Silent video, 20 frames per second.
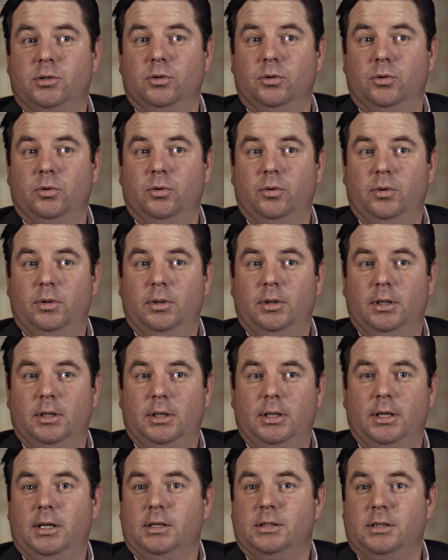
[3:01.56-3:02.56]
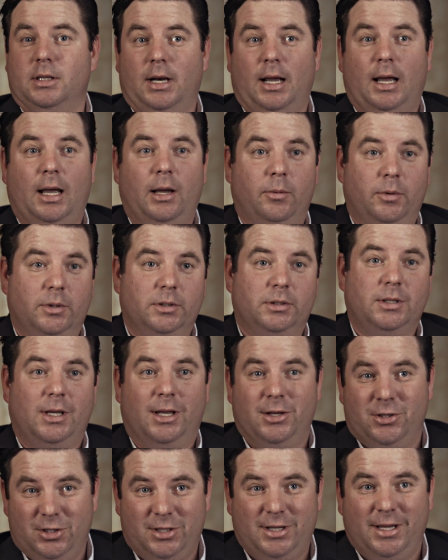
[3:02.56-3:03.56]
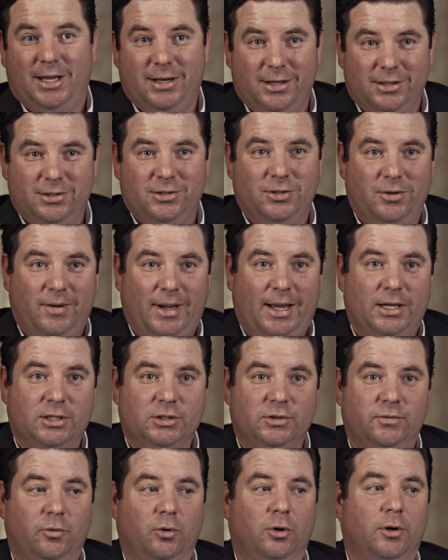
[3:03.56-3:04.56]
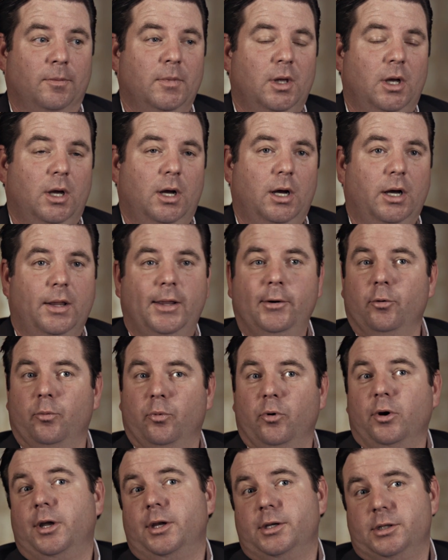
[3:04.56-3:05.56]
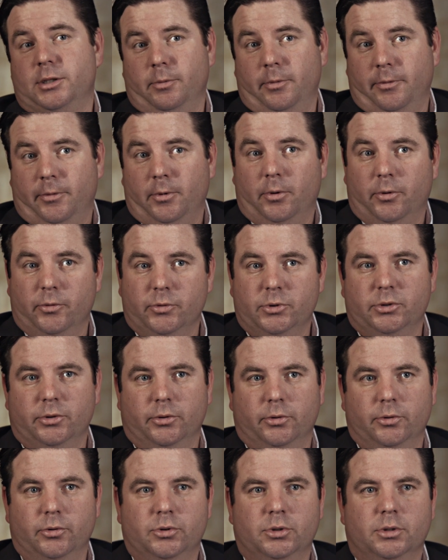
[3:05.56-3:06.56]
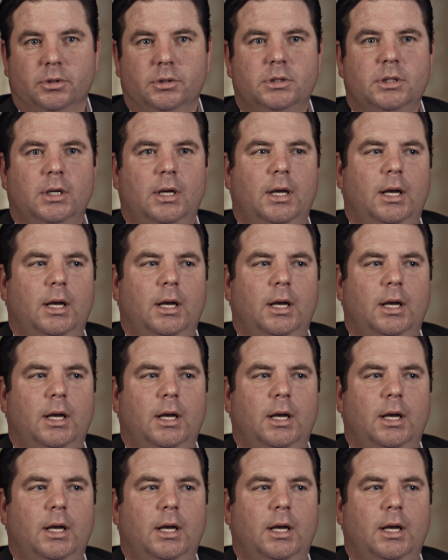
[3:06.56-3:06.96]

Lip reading: to the needs that I was educated to ask for. They were bringing some of their own solutions.